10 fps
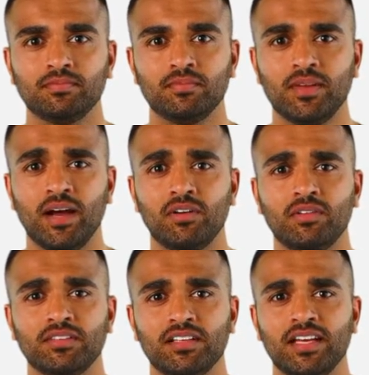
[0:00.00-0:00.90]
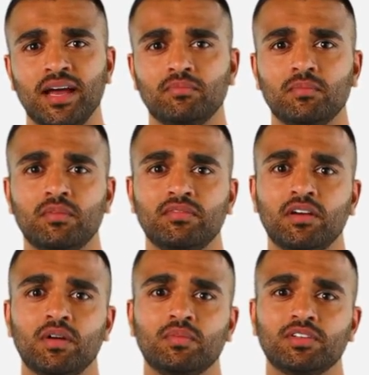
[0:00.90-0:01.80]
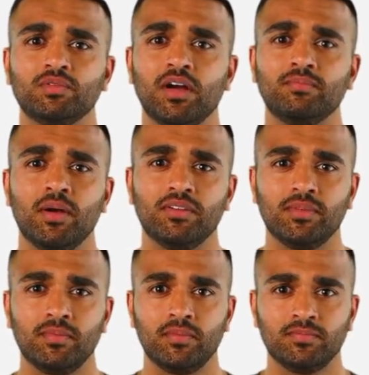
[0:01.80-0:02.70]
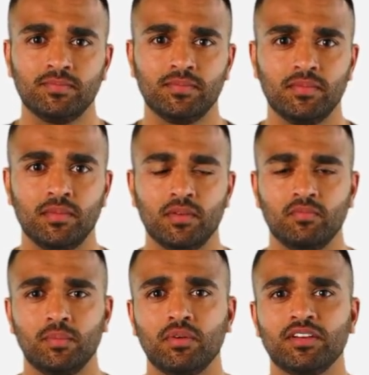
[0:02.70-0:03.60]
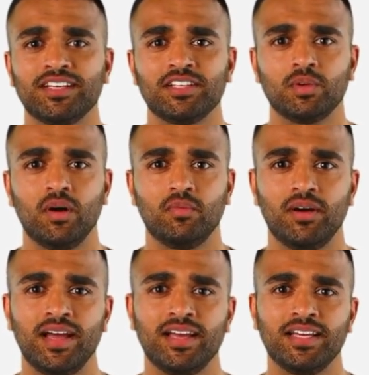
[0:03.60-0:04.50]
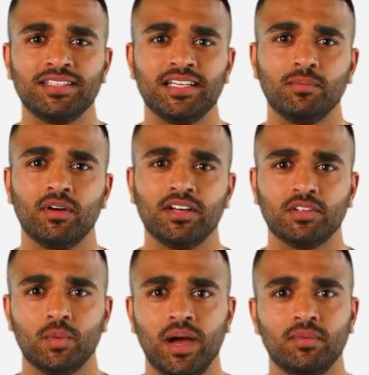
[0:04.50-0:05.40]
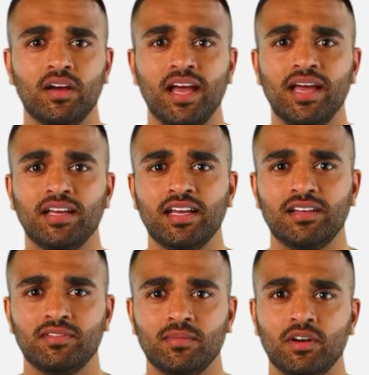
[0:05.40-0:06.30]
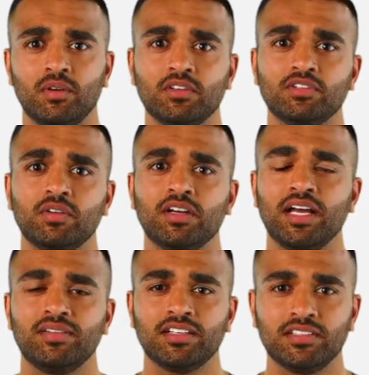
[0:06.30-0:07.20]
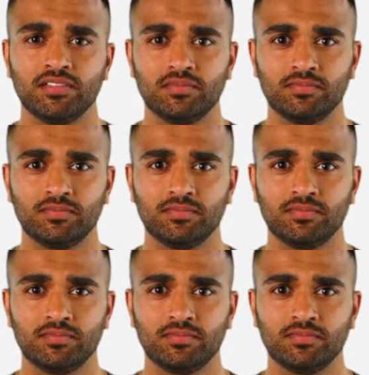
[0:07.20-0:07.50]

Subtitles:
Now loosen and remove the lower strut mounting bolt. Remove the sensor wire bracket and separate the sway bar end link from the lower strut clevis.